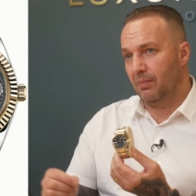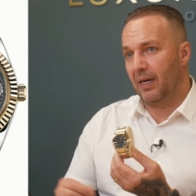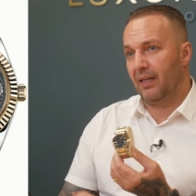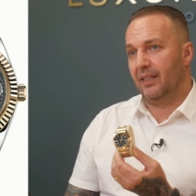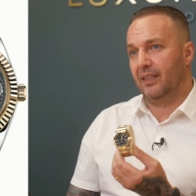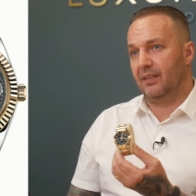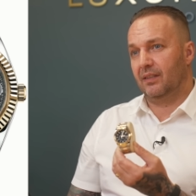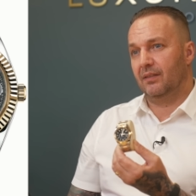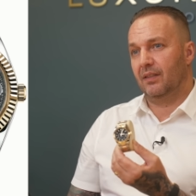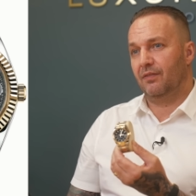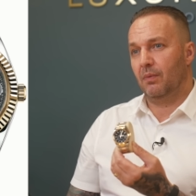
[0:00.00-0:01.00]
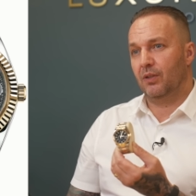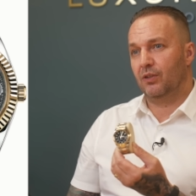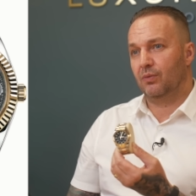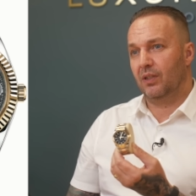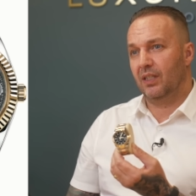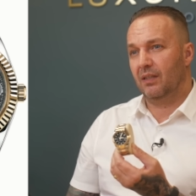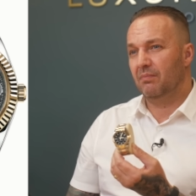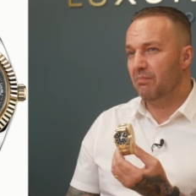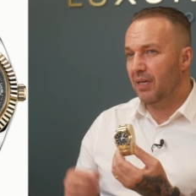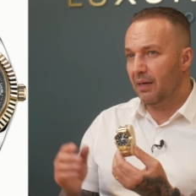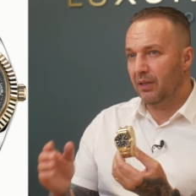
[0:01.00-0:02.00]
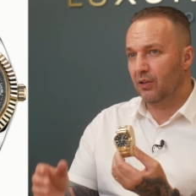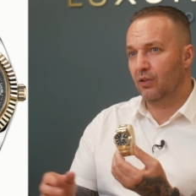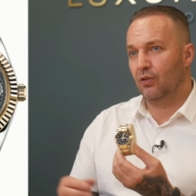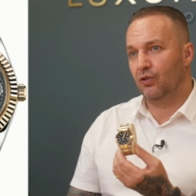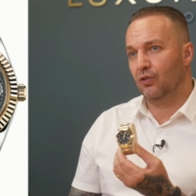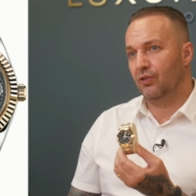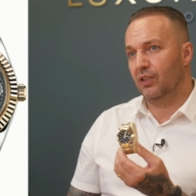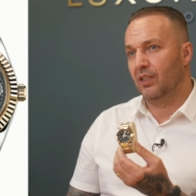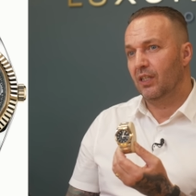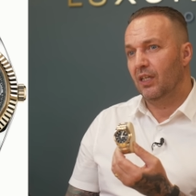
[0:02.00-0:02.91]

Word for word: about list, if I'm honest with you. Maybe a touch under.